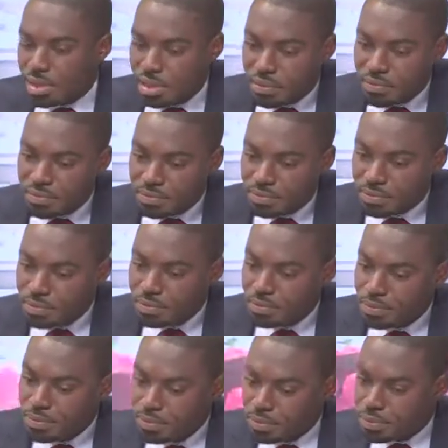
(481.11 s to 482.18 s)
Now we'll talk
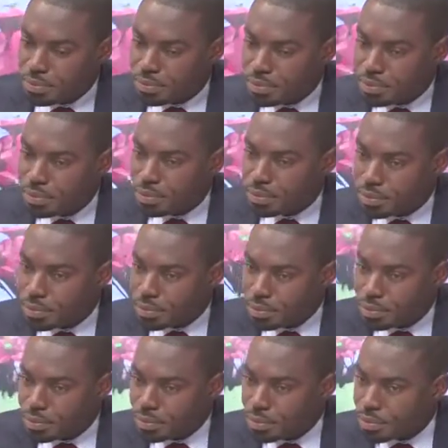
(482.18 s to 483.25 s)
about
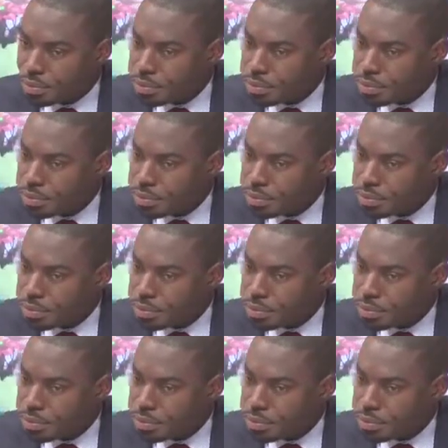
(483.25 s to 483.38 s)
time